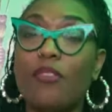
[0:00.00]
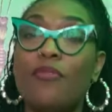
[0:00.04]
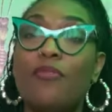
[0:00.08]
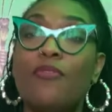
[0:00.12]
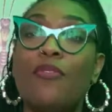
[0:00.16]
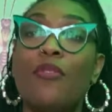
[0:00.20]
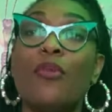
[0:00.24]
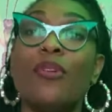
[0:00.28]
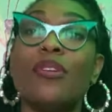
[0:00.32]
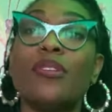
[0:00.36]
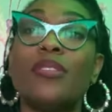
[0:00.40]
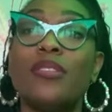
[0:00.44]

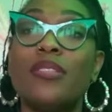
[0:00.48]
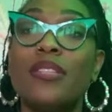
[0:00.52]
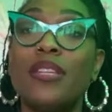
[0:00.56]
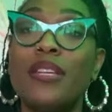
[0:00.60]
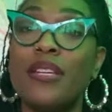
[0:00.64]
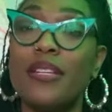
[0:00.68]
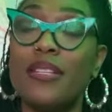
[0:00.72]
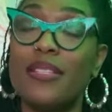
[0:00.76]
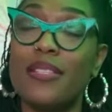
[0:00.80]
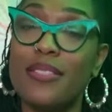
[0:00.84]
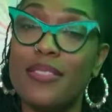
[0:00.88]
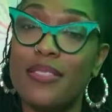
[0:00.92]
4
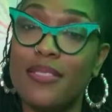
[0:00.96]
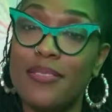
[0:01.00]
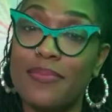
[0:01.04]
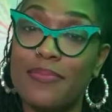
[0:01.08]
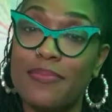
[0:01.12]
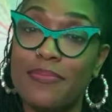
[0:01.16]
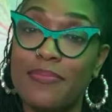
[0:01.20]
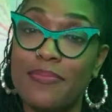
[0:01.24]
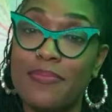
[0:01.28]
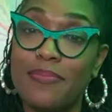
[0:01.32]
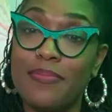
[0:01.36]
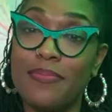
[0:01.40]
sticks
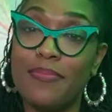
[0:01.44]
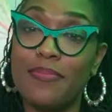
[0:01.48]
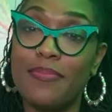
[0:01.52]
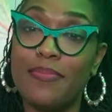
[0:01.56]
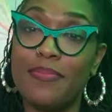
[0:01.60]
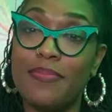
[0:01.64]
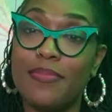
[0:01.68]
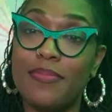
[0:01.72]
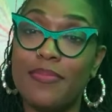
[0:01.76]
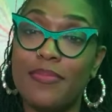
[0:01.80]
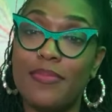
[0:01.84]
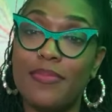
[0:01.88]

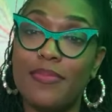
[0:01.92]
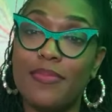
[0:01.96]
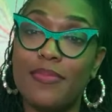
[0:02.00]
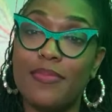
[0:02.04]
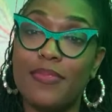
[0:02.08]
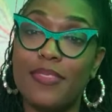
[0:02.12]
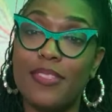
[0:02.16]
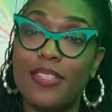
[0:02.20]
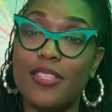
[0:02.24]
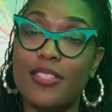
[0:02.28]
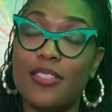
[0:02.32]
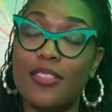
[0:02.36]

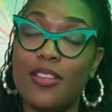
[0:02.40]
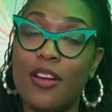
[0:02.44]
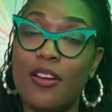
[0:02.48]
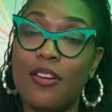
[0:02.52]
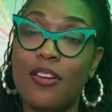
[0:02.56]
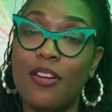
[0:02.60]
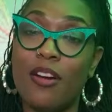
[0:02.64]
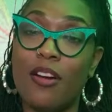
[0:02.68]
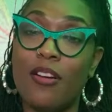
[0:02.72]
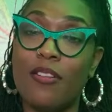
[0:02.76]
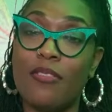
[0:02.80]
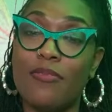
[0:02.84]
to
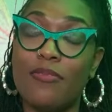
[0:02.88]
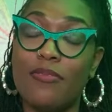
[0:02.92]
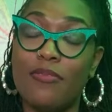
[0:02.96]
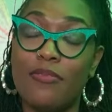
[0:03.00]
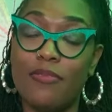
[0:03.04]
start off.